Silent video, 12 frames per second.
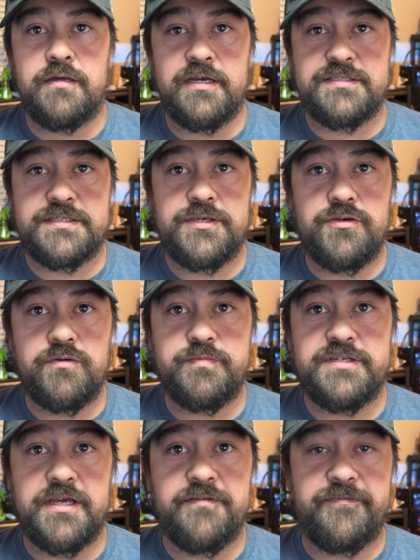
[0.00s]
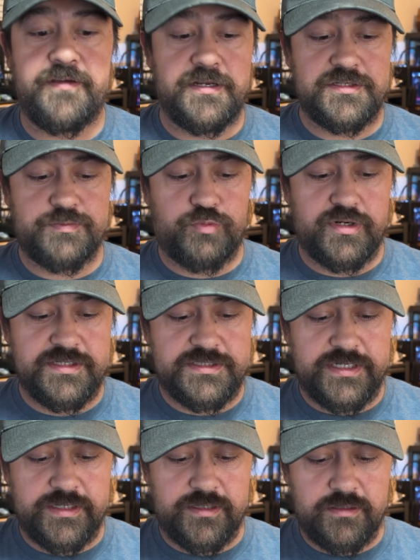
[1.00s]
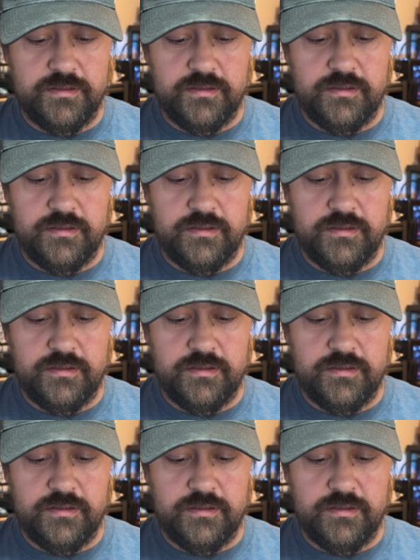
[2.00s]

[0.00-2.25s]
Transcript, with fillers: hex cube did finish printing,